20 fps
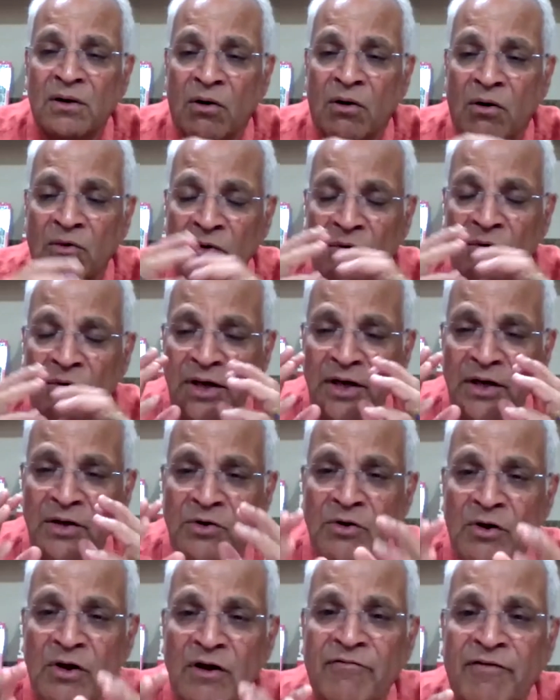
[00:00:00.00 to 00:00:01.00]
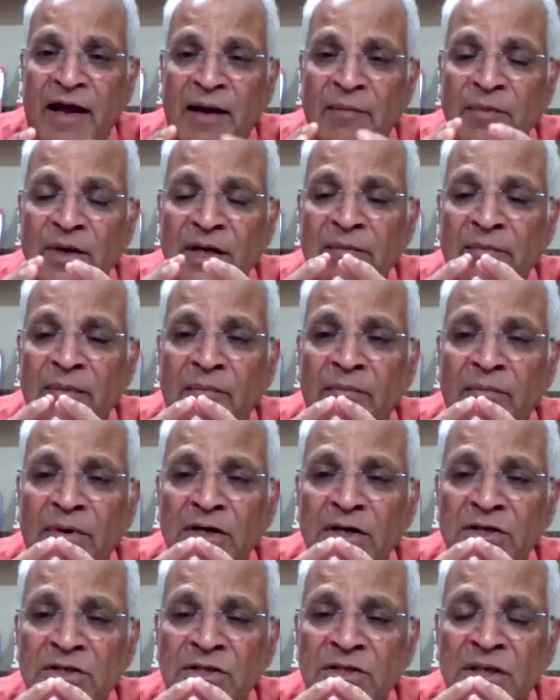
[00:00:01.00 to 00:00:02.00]
not only to your family
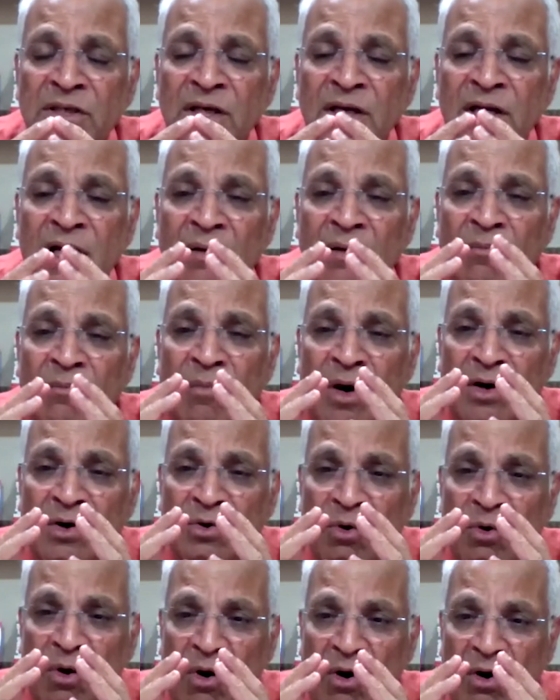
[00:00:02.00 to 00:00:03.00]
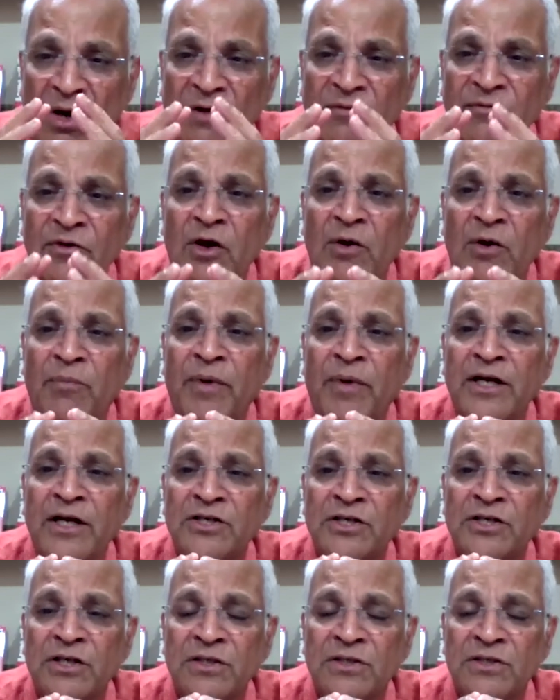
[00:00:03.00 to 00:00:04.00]
members, but to all of your
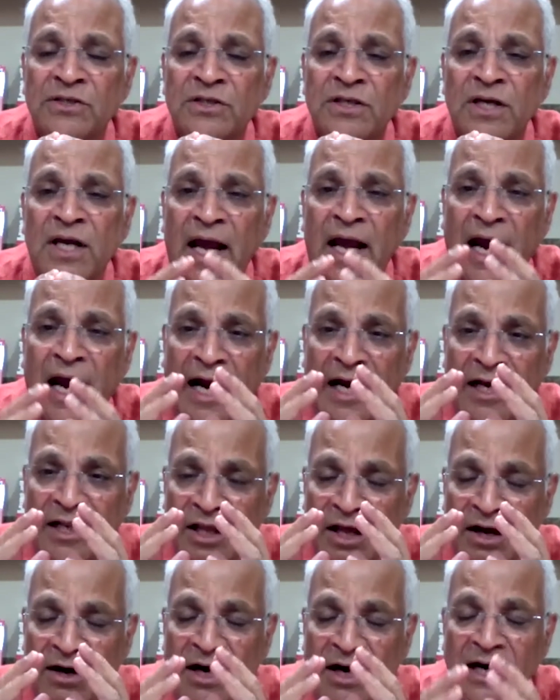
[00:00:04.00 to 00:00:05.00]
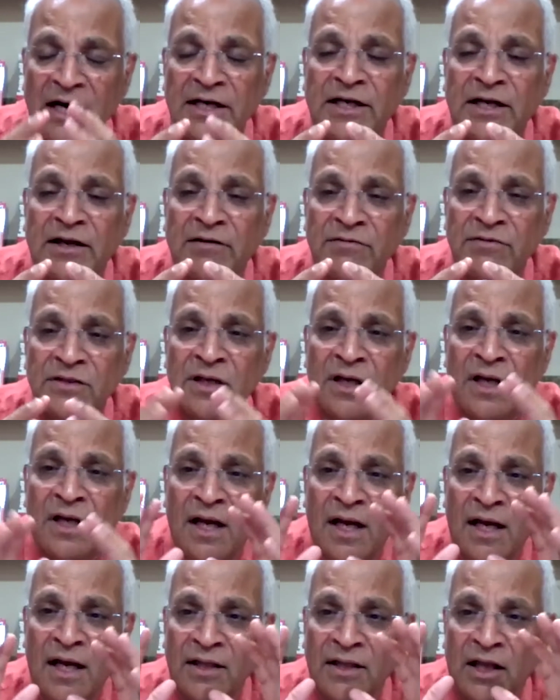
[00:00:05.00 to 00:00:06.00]
patients and their relatives
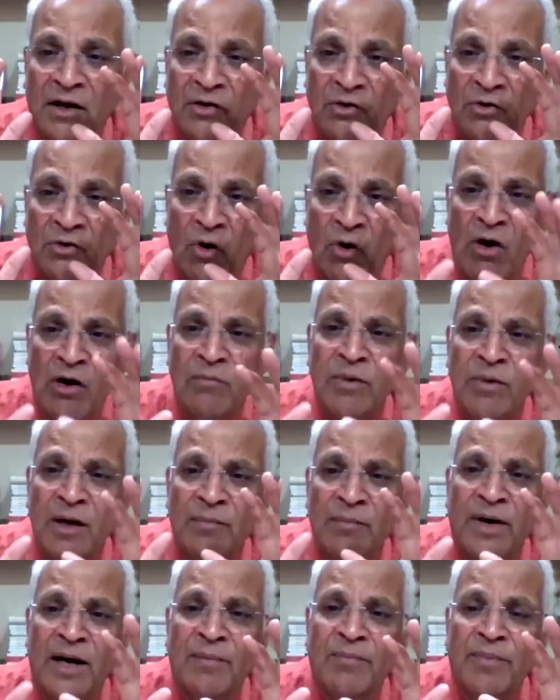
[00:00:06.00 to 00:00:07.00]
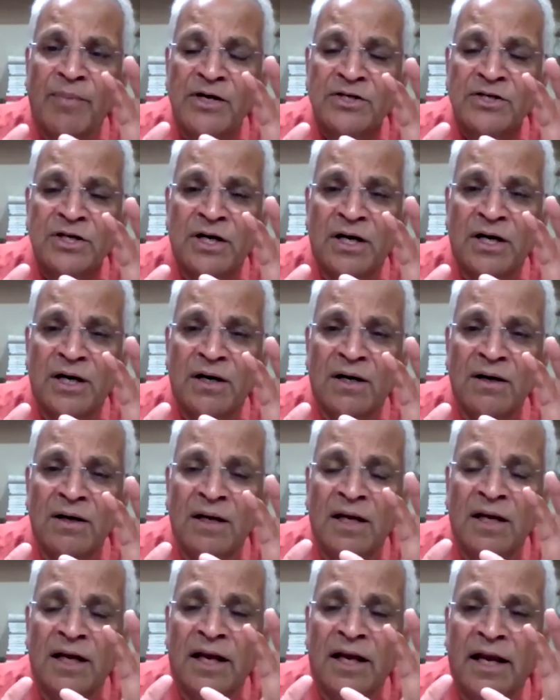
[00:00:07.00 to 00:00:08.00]
that normal blood pressure
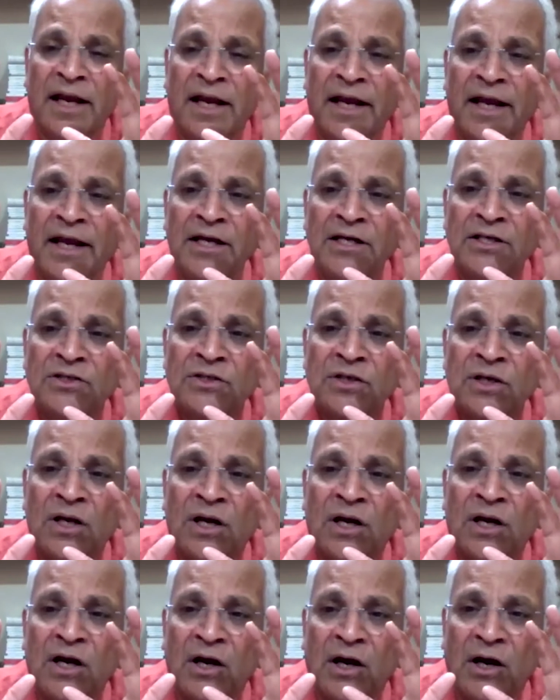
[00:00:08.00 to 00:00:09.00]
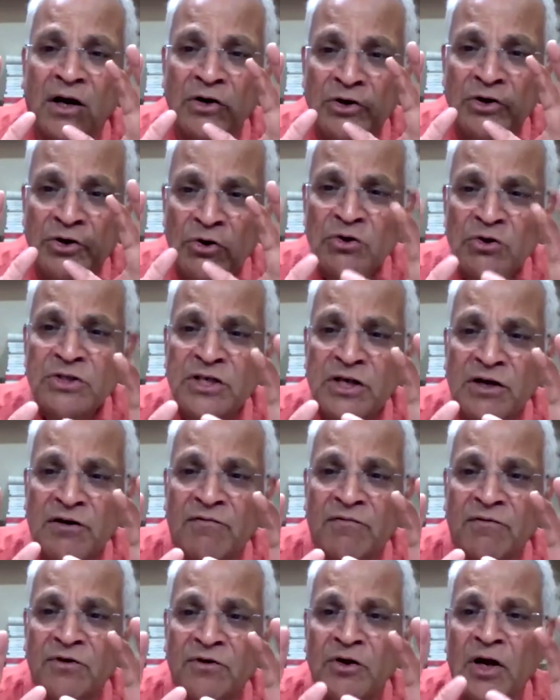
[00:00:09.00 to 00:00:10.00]
is
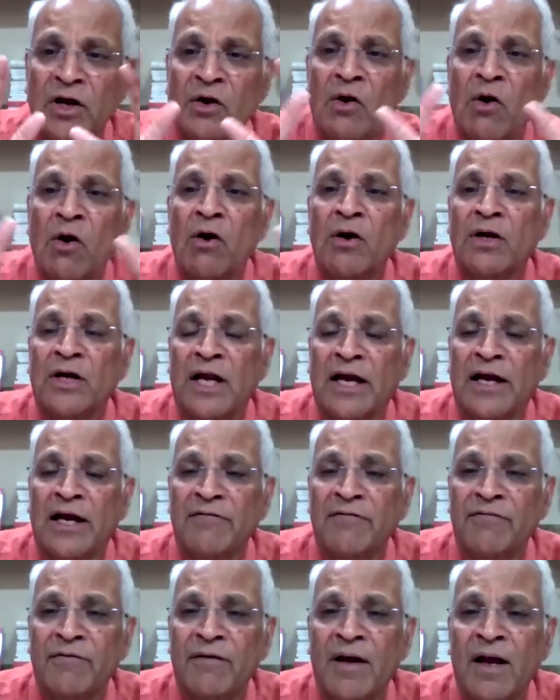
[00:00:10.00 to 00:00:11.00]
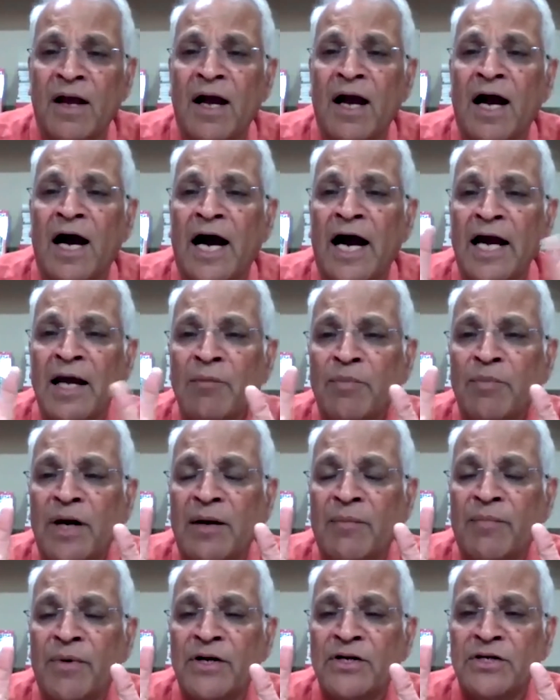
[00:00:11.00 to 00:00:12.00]
conducive to a long life. High
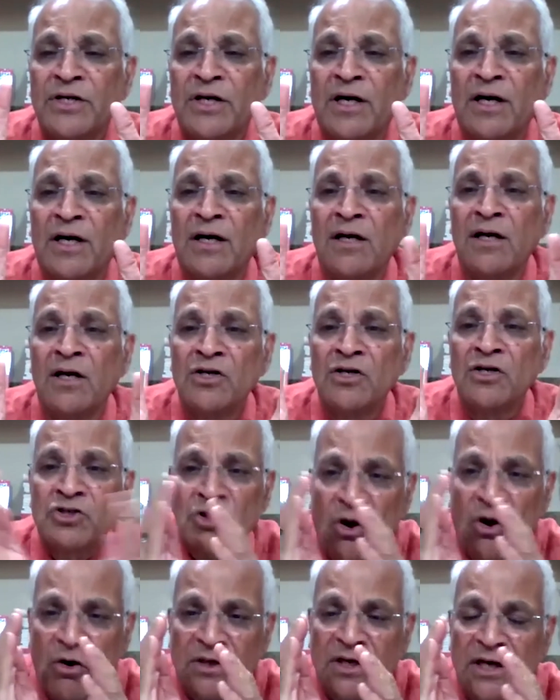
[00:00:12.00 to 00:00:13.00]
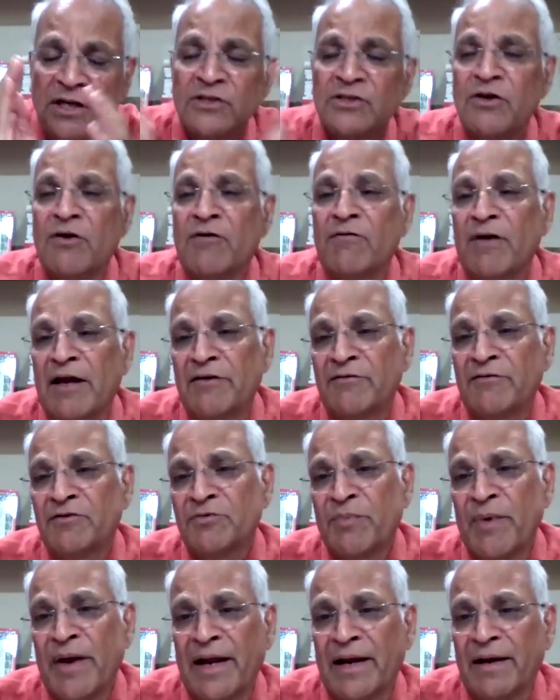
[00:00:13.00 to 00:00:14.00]
blood pressure shortens your
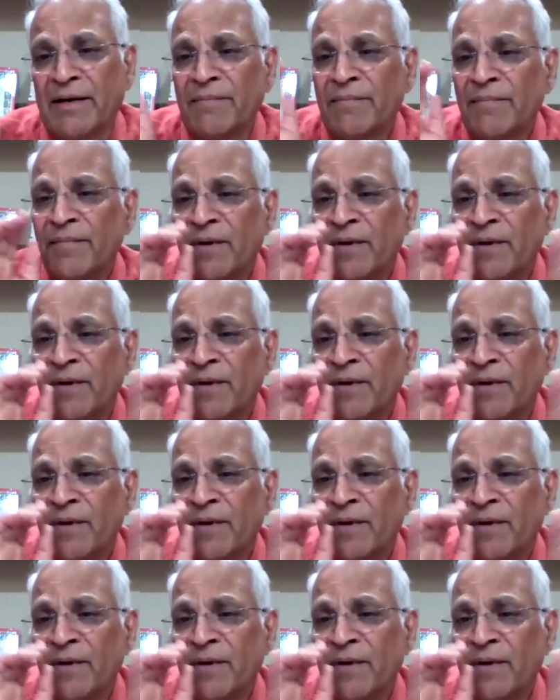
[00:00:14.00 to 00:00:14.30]
lifespan.